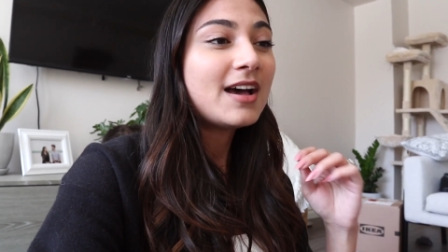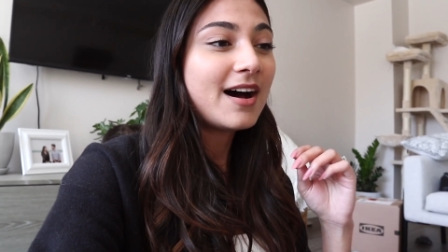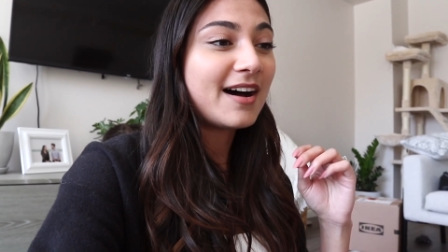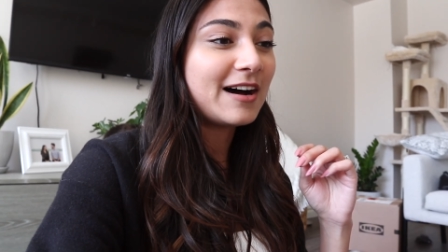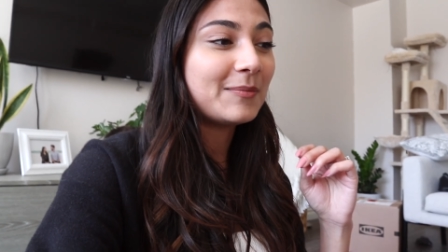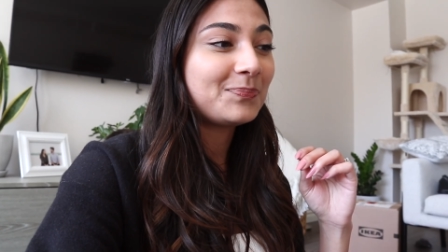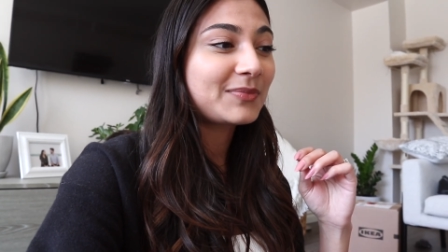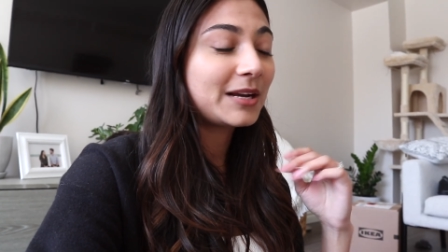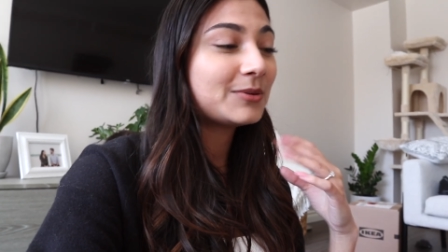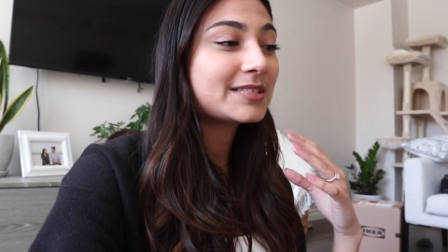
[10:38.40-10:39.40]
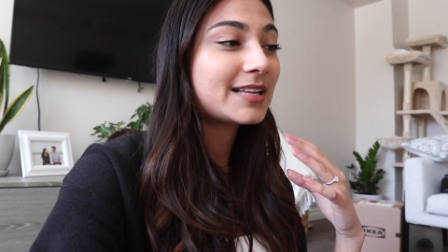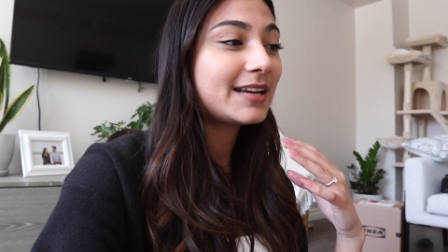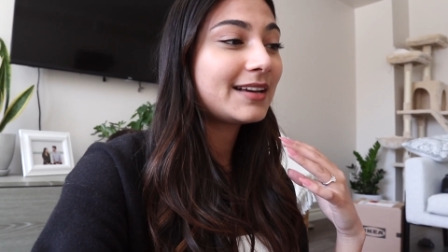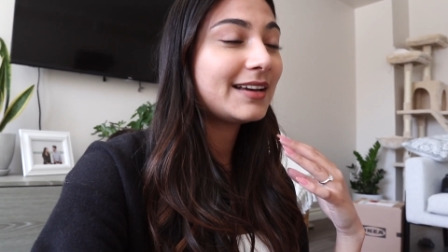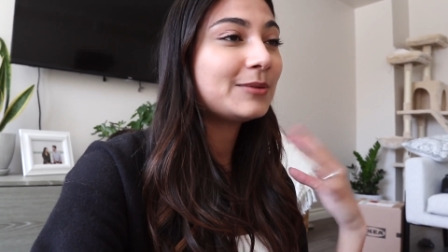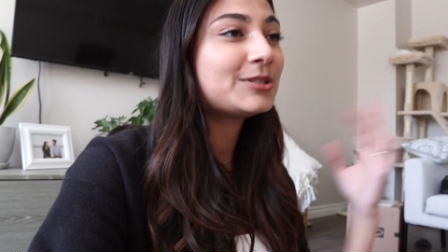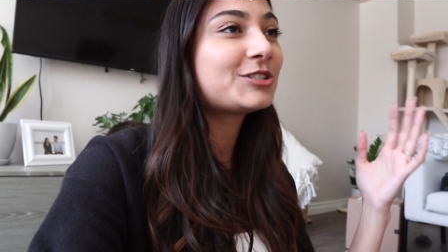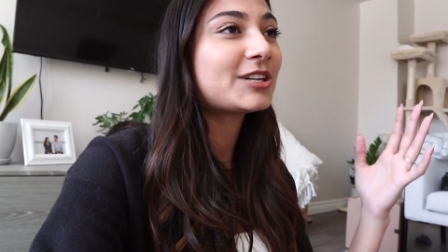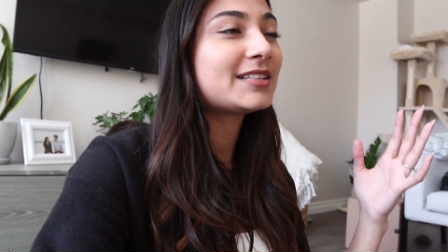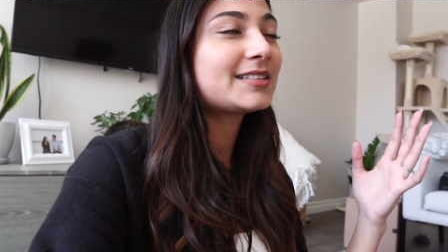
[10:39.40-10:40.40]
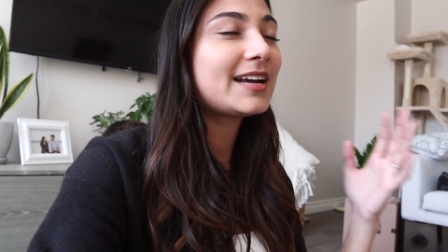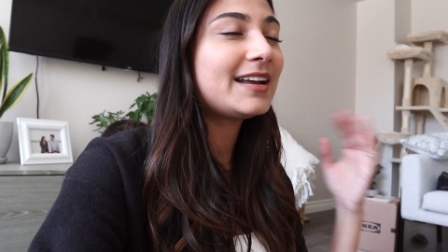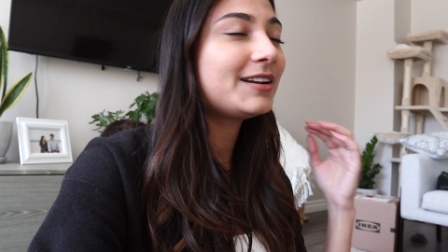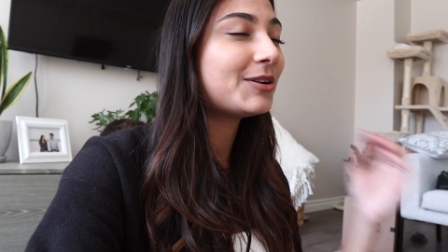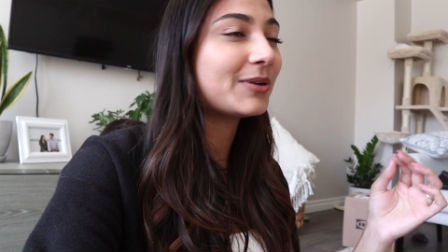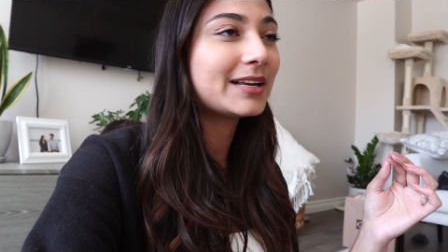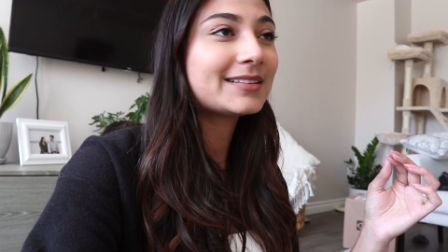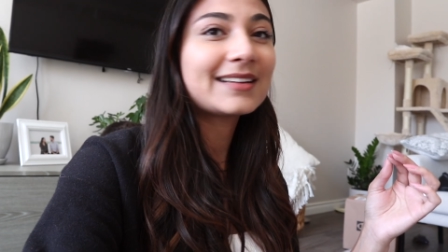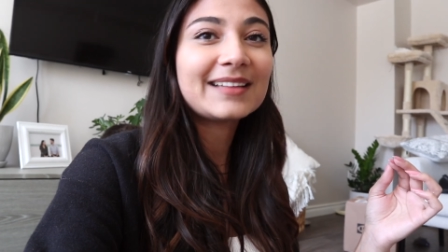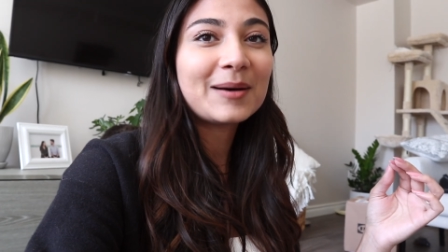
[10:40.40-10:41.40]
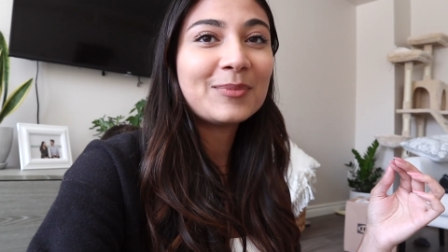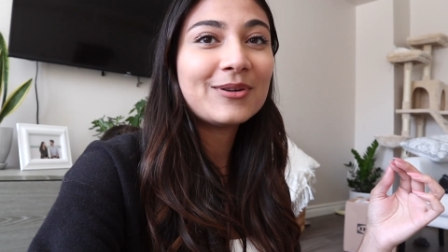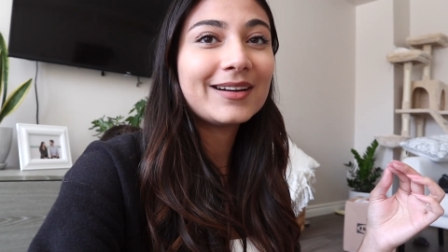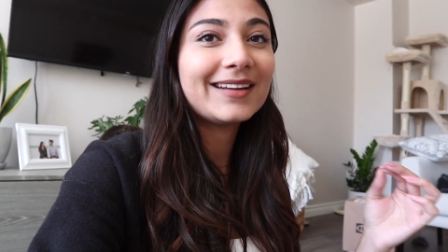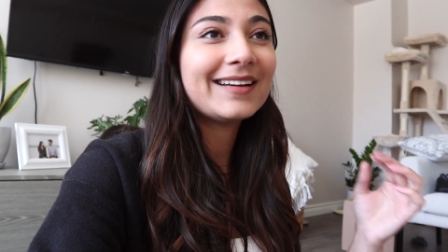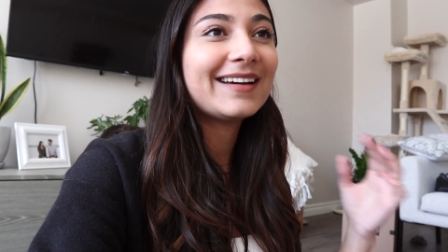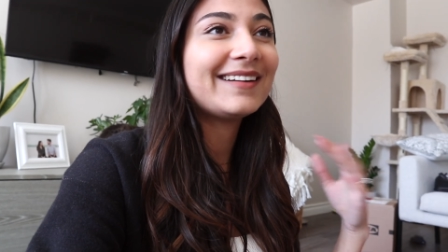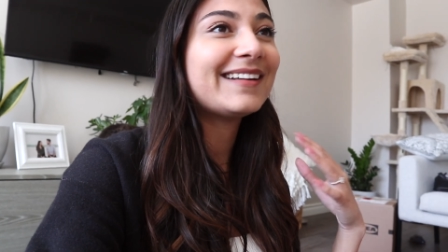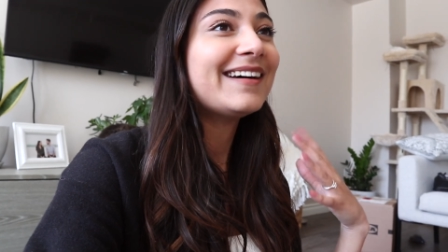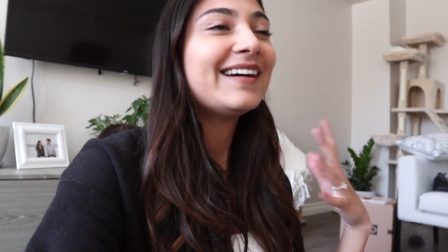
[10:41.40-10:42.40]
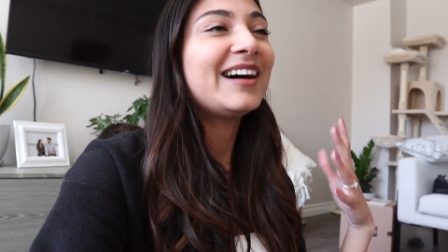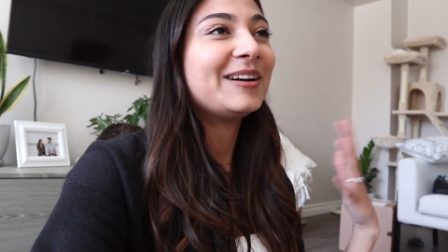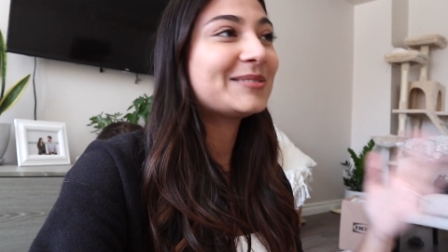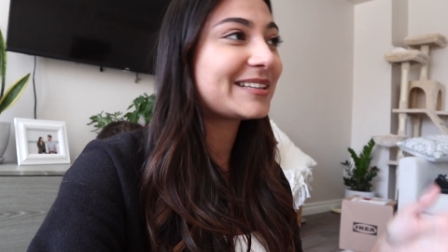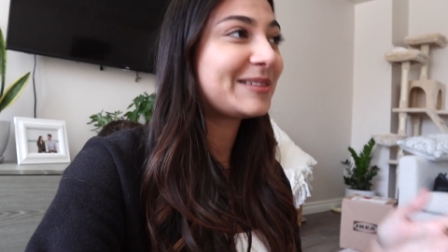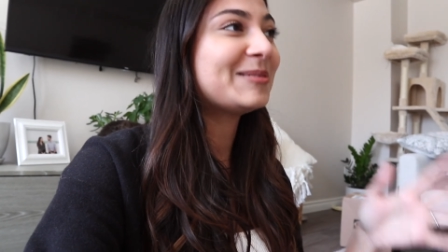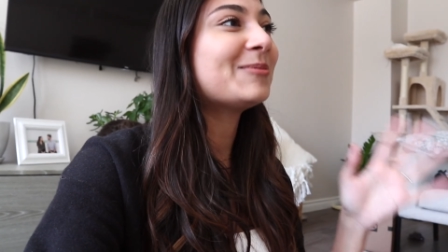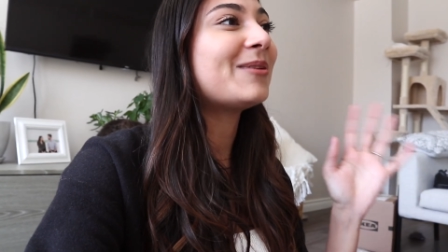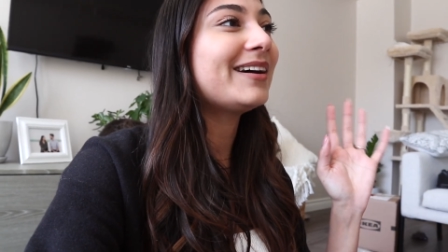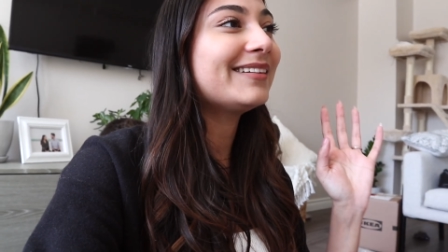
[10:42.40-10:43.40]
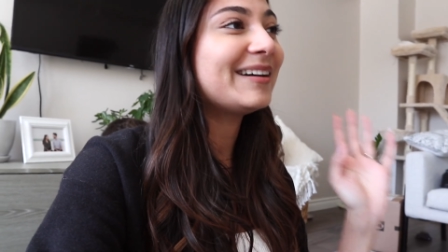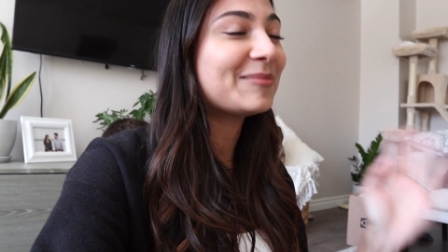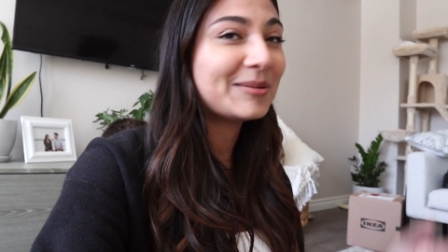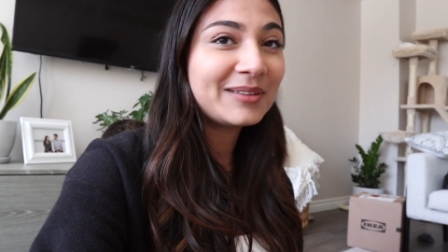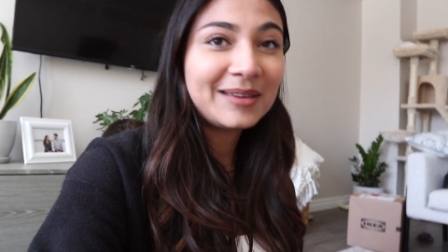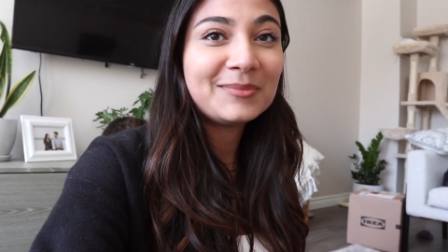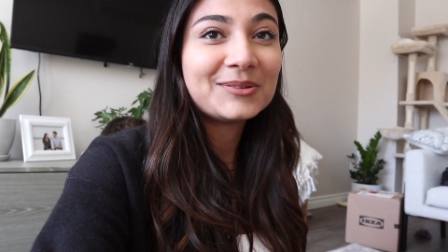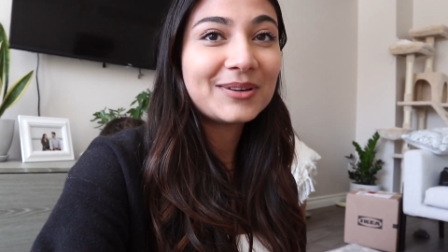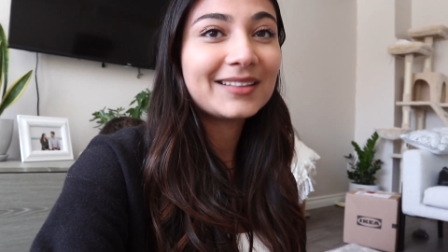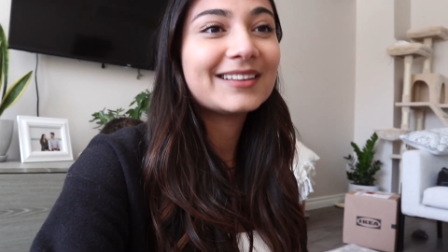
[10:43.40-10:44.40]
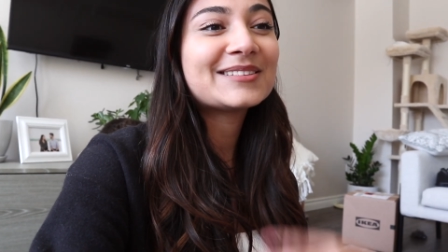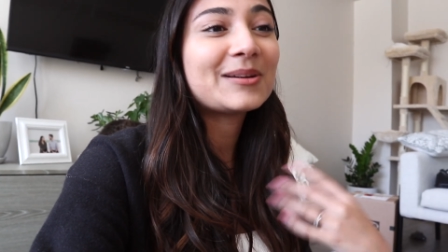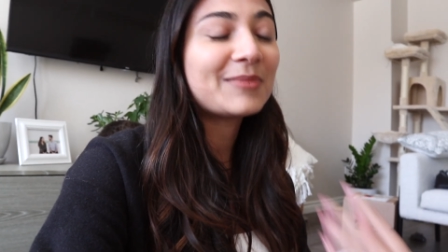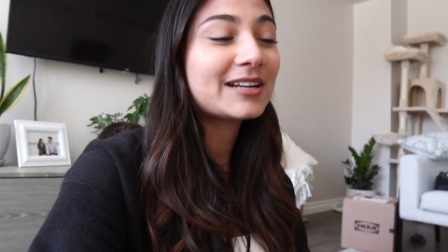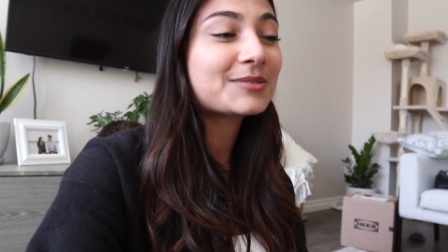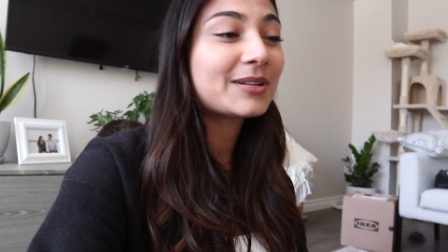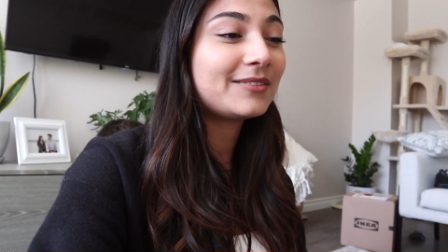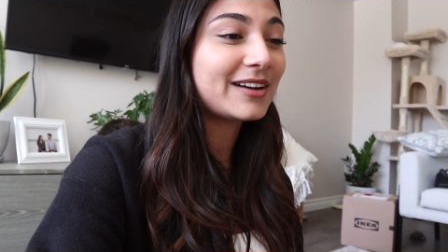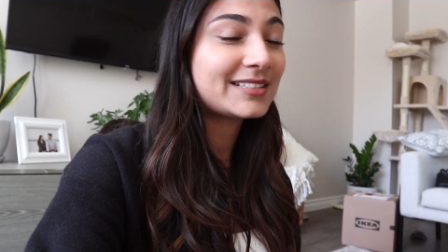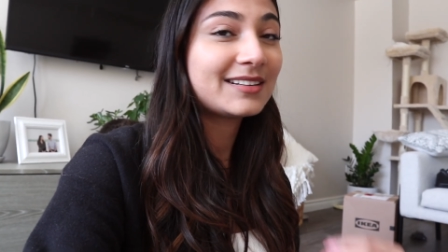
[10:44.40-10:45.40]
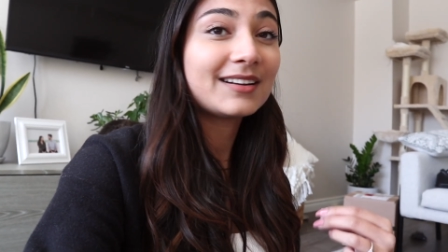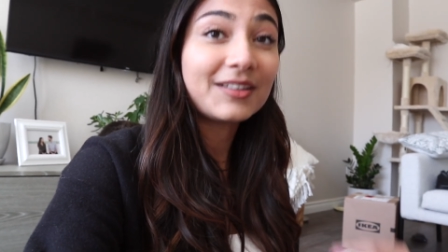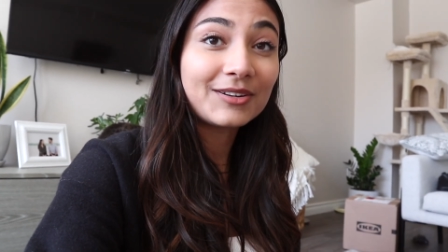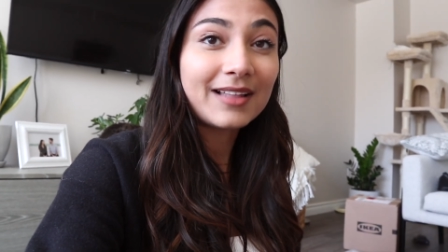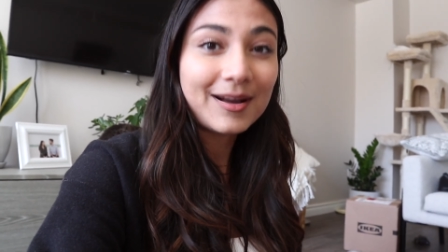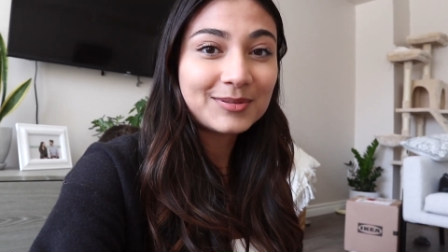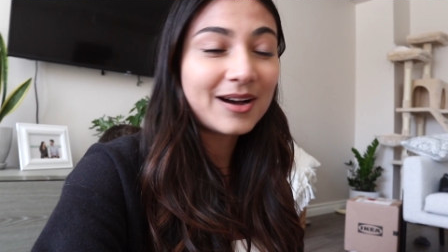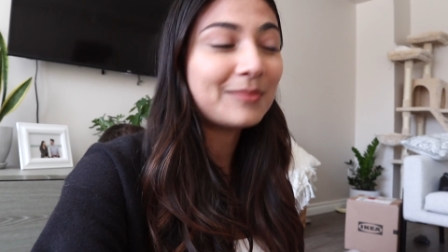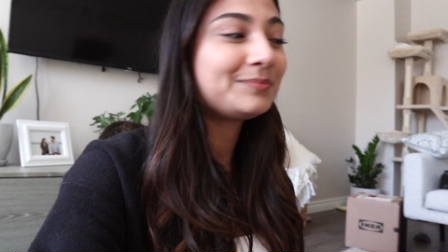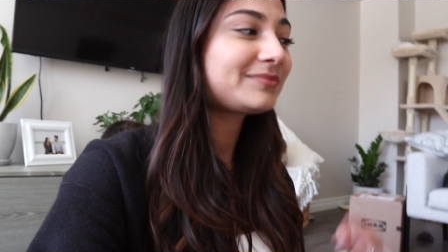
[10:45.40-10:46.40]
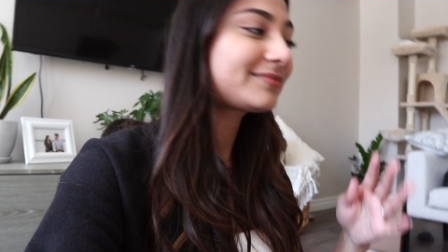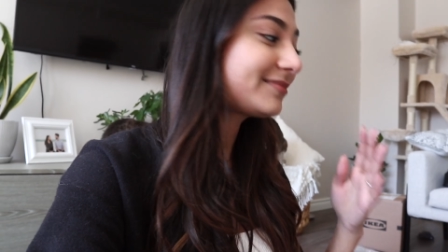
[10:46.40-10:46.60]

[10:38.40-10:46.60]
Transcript: Um, it was like, it was just an annoyance at that point and I was like, you know what, I'm gonna keep doing this so I might as well invest in another laptop